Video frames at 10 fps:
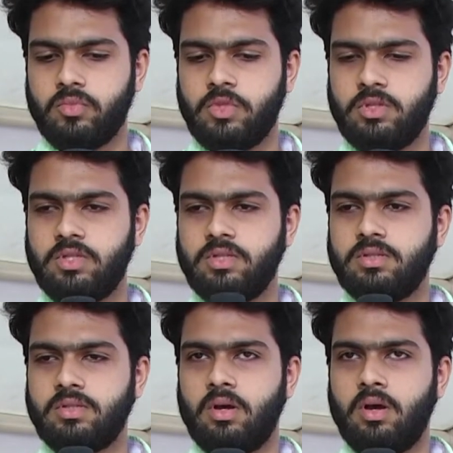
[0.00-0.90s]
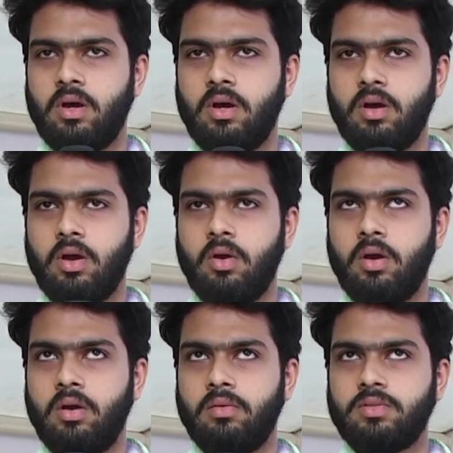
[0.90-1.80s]
This is
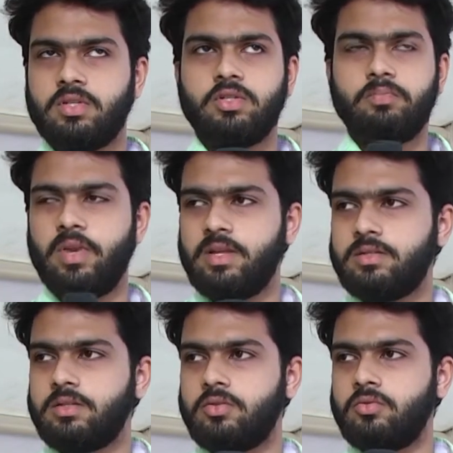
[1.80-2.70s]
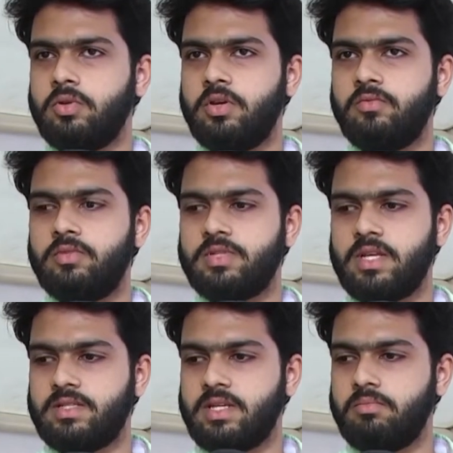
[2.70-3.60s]
such a pleasure to give this
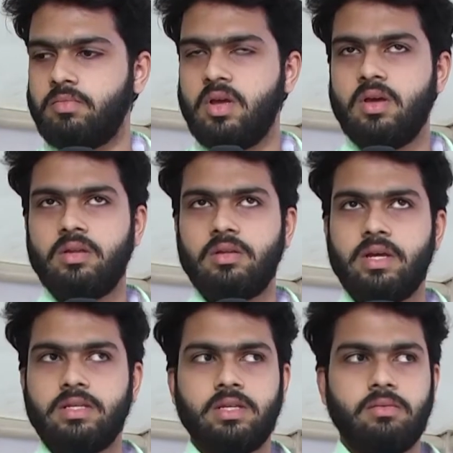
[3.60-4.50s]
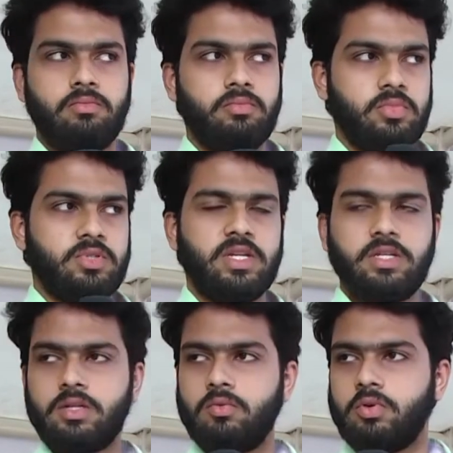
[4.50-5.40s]
exam. The exam
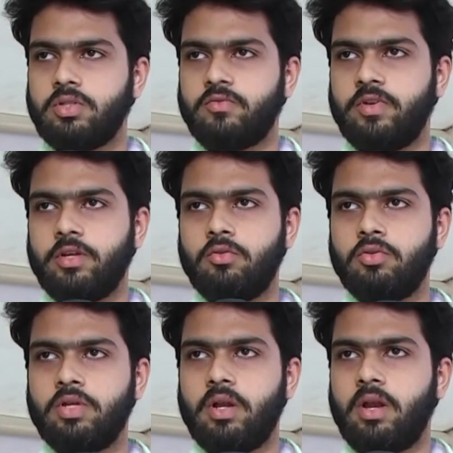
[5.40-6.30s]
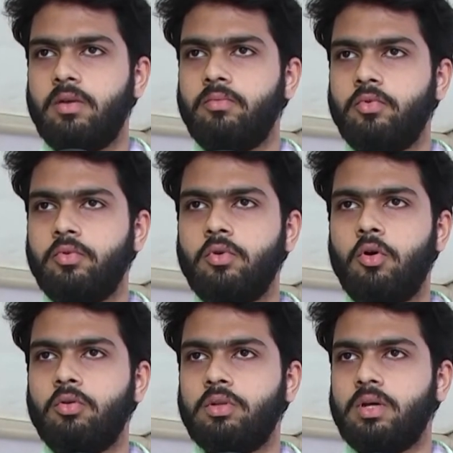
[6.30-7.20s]
center was very good and helpful,
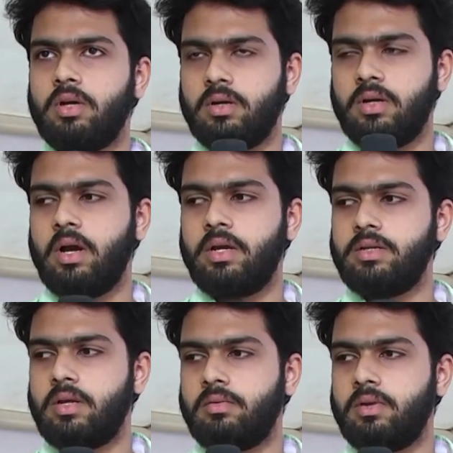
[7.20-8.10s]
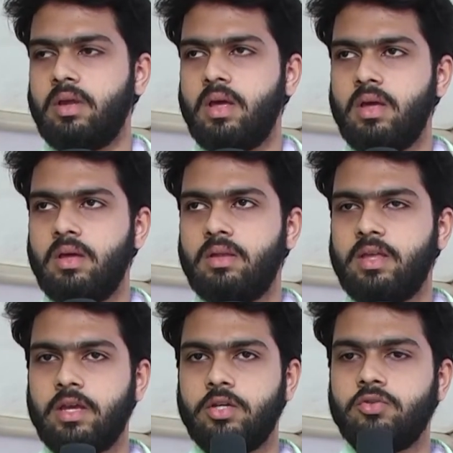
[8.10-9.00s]
all the guide, and
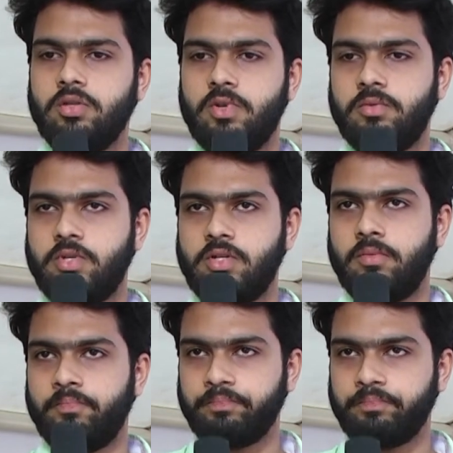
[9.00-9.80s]
thank you team NPTEL.